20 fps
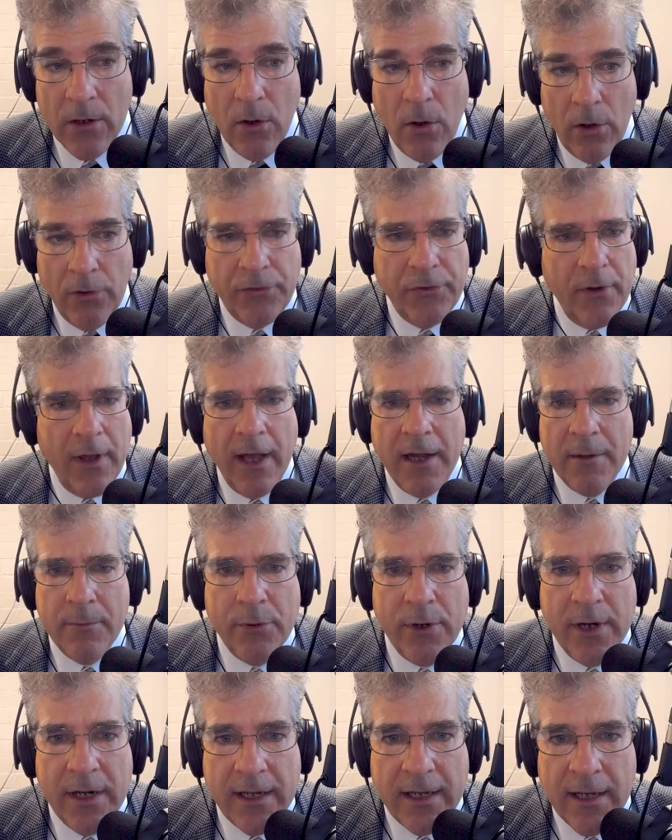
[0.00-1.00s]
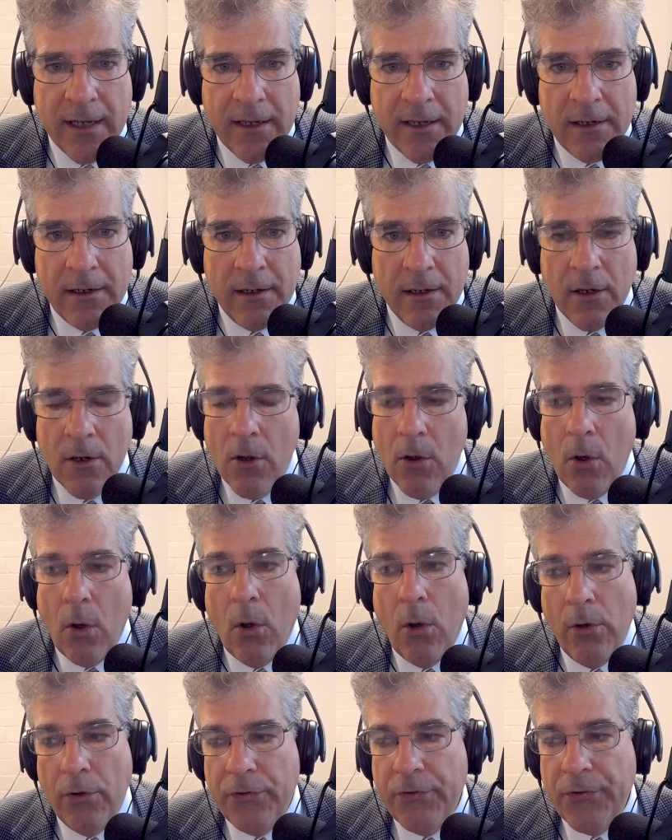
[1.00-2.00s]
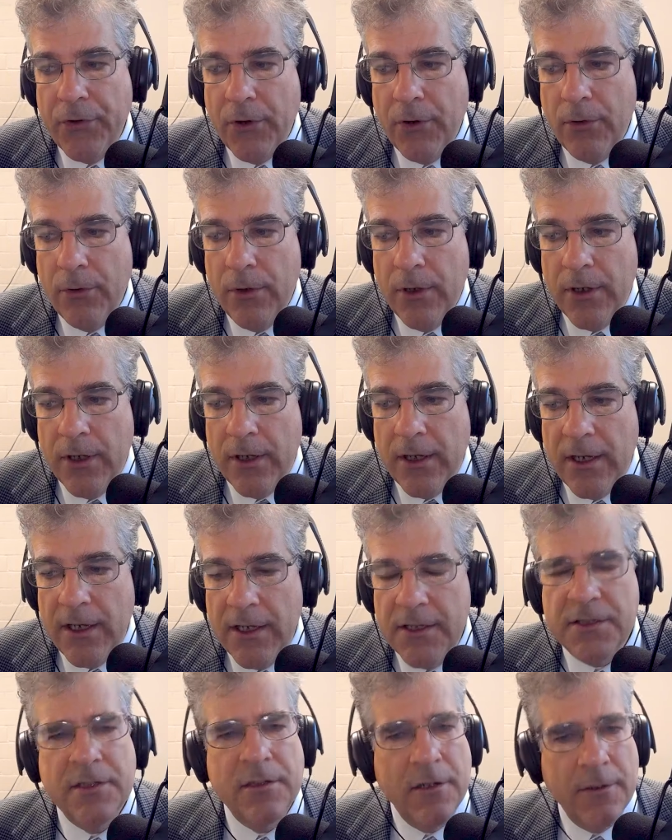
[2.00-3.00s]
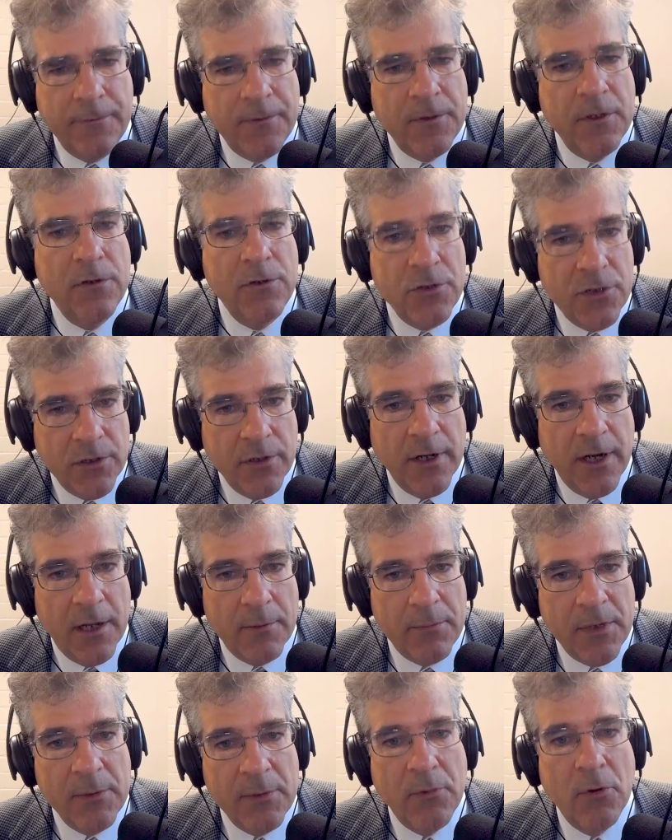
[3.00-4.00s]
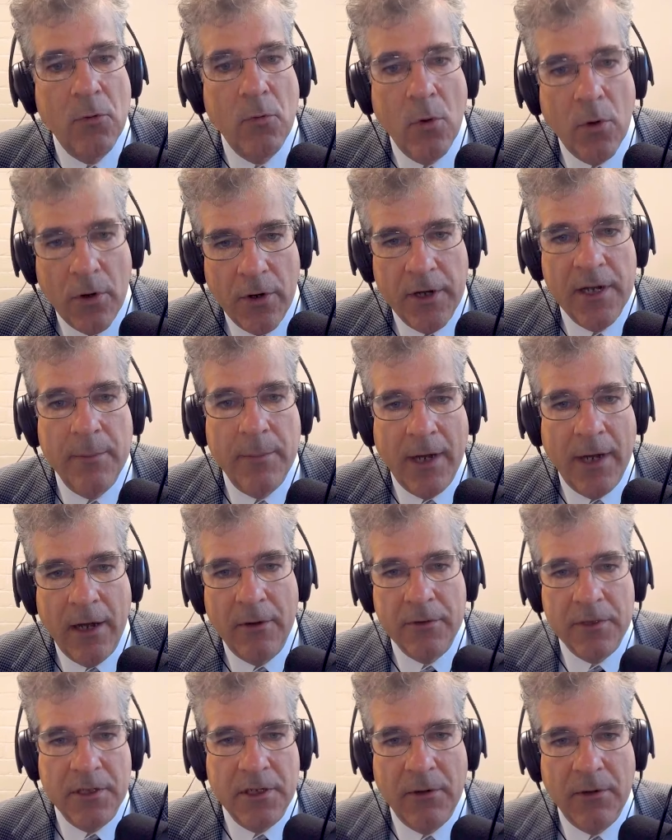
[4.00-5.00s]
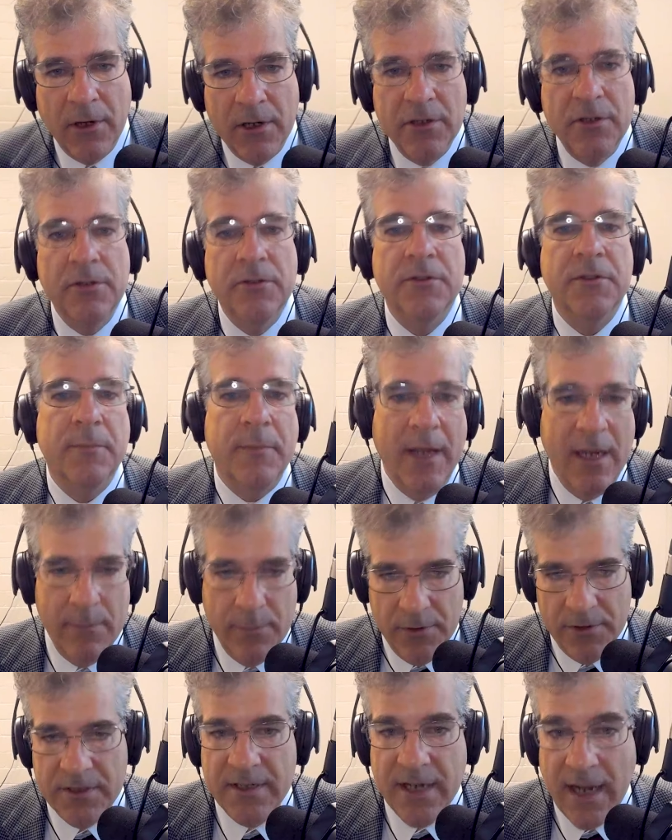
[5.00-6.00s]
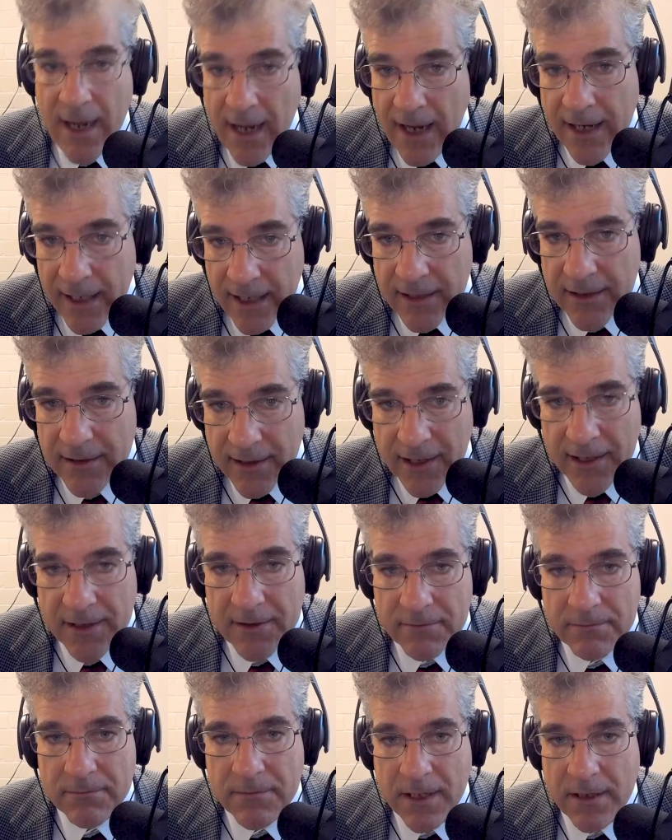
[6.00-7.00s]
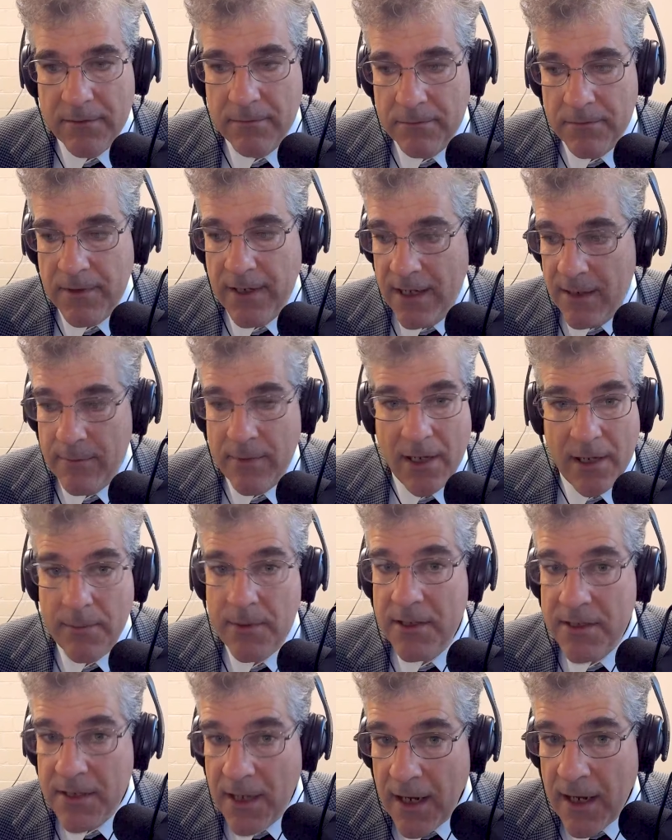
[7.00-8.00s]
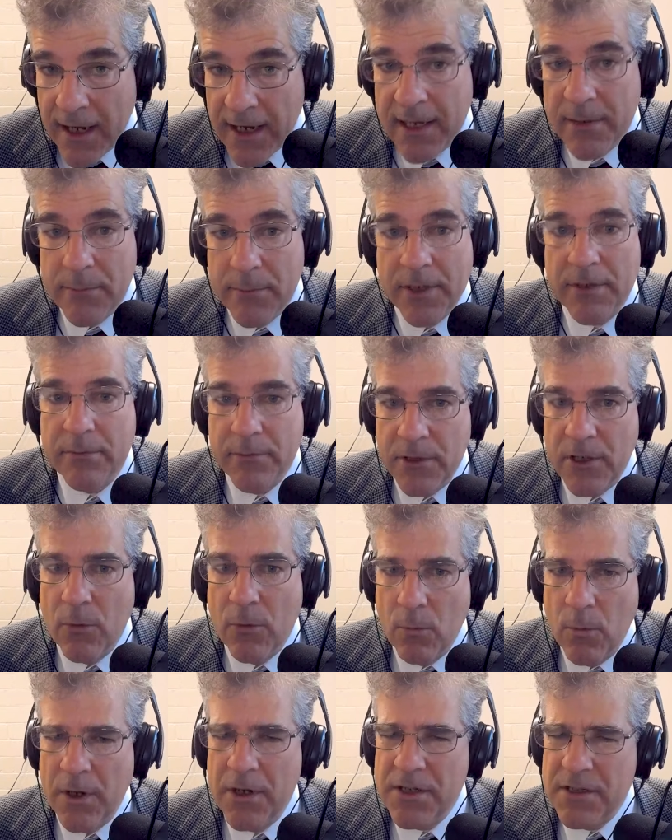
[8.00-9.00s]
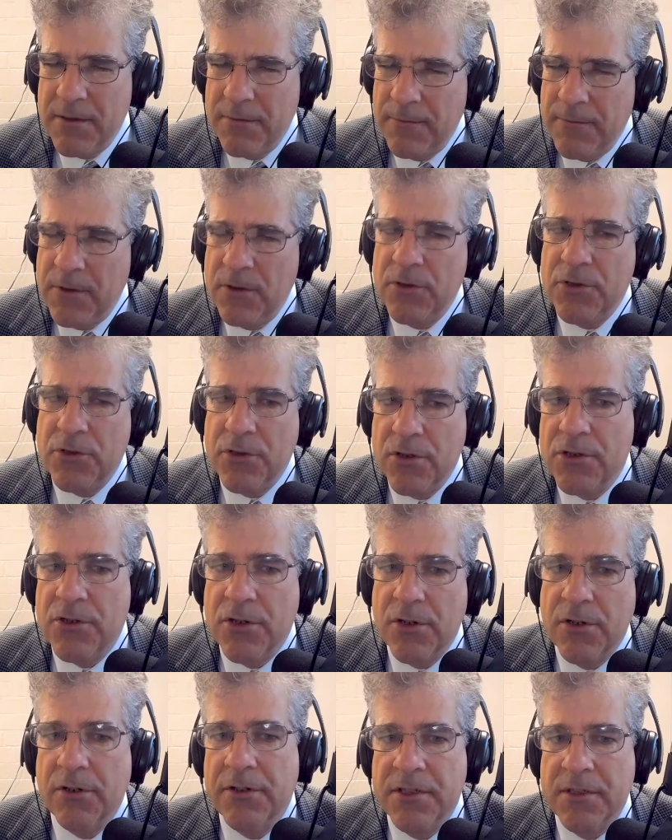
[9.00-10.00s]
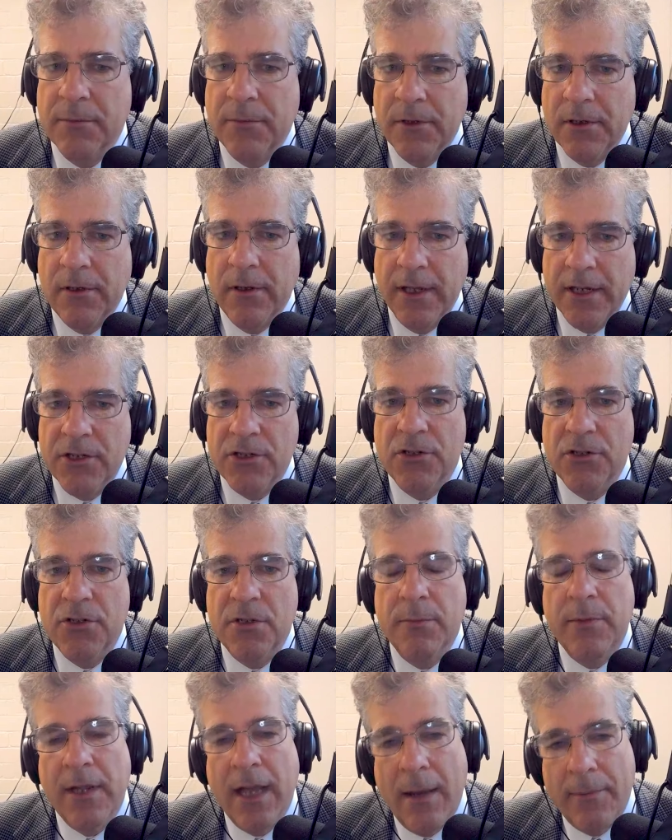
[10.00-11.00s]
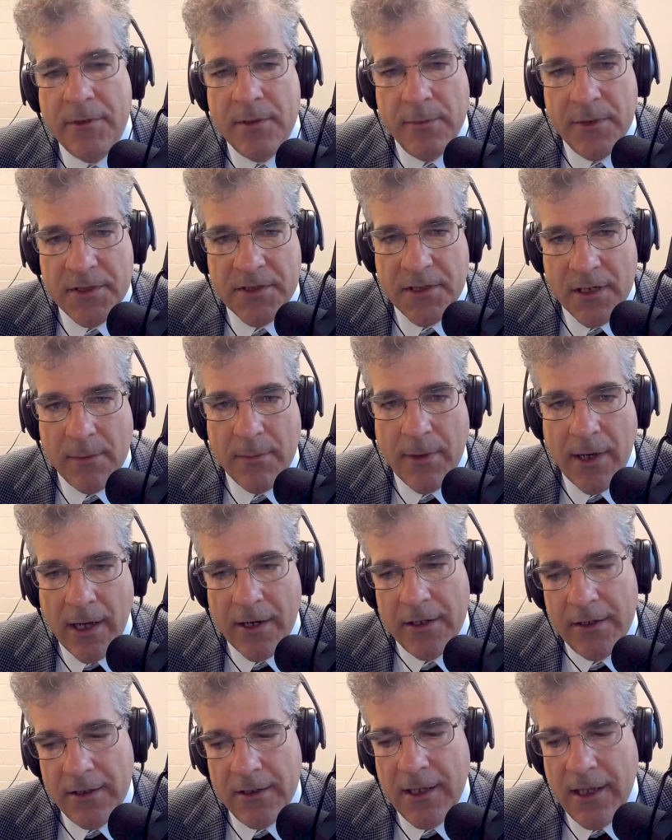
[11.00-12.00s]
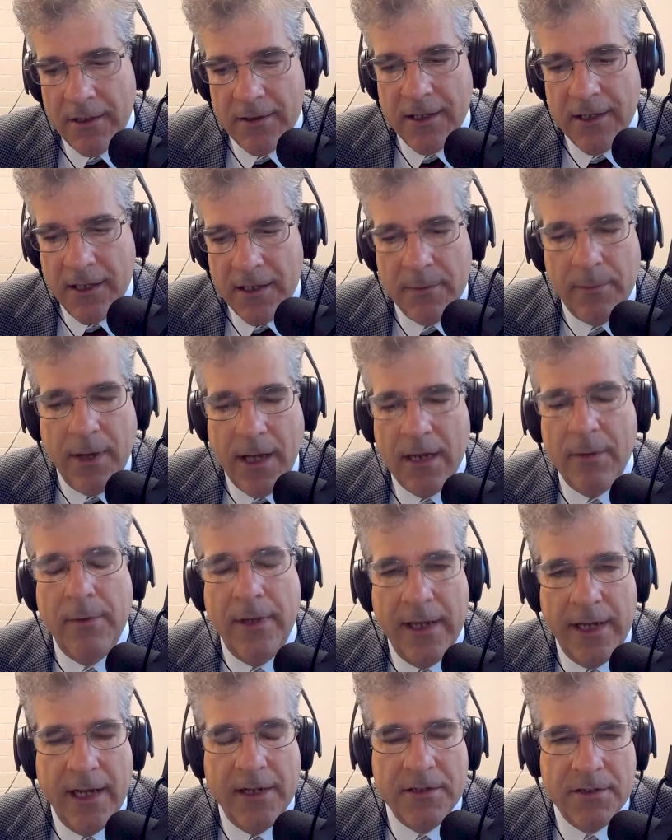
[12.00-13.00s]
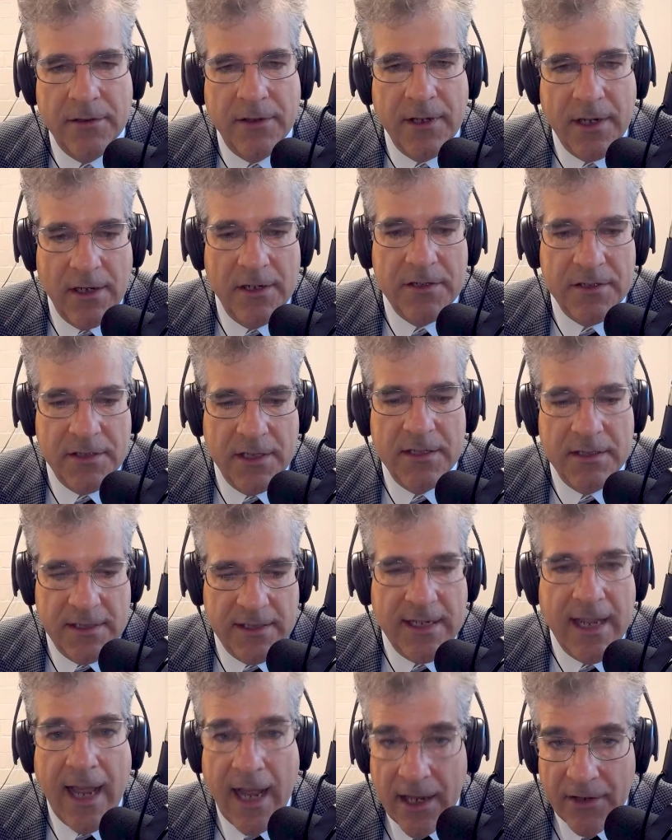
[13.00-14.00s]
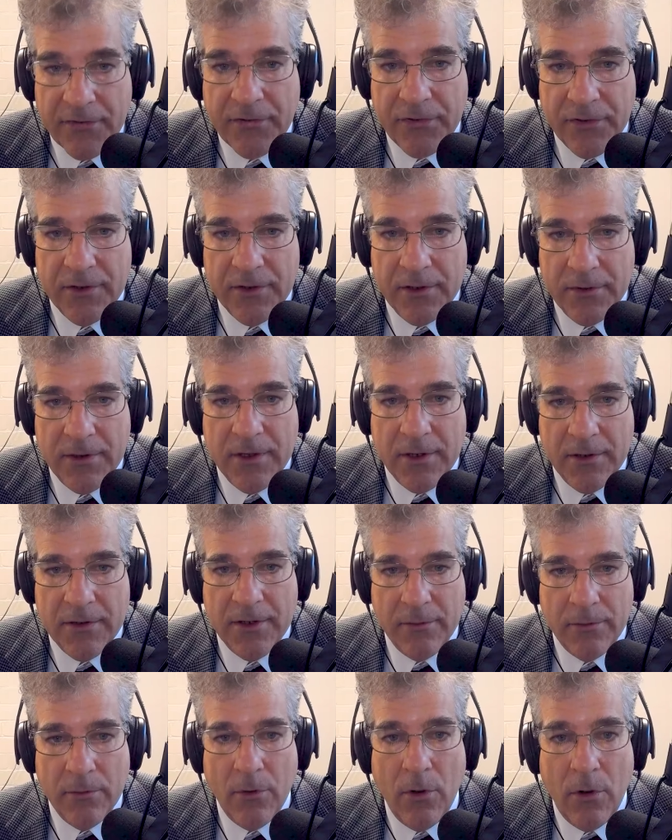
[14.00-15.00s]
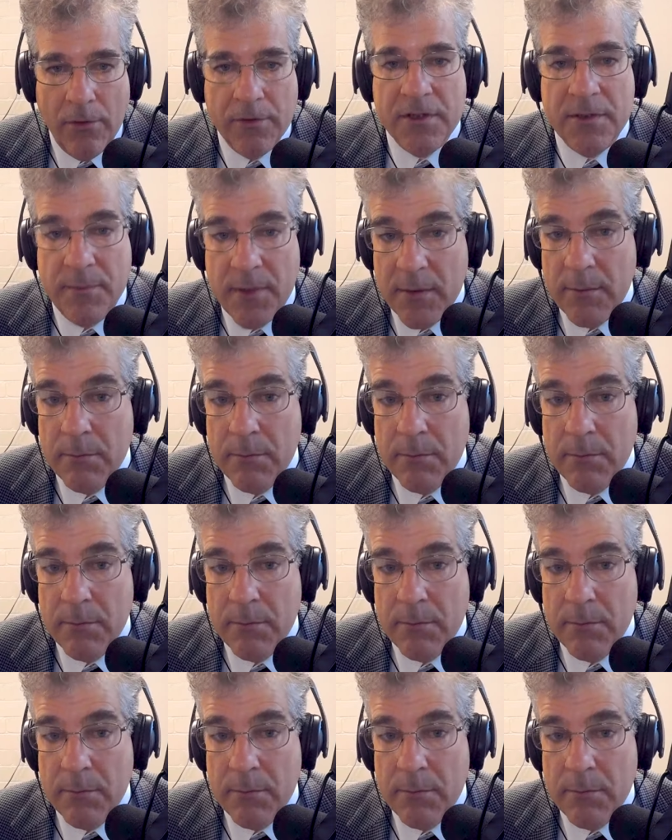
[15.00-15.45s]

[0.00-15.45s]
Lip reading: Also, how to break in. Also, is there a future in it? People worry about, you know, our newspapers dying, and they may be dying. But, you know, what does the future journalism look like? Should you be optimistic about it? And the bottom line answer there is yes, there will always be